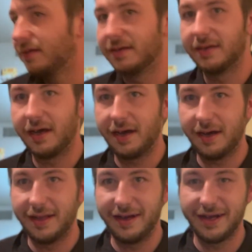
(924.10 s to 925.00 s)
Ah,
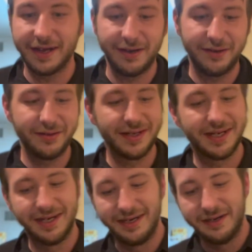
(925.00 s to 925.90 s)
there he goes.
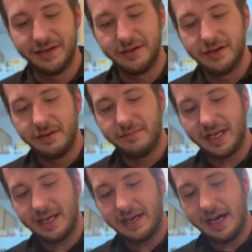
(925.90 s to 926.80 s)
But
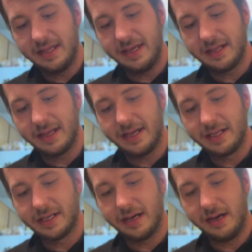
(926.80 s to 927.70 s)
yeah, I think
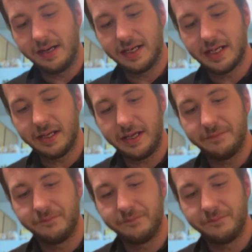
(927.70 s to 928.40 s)
that's honestly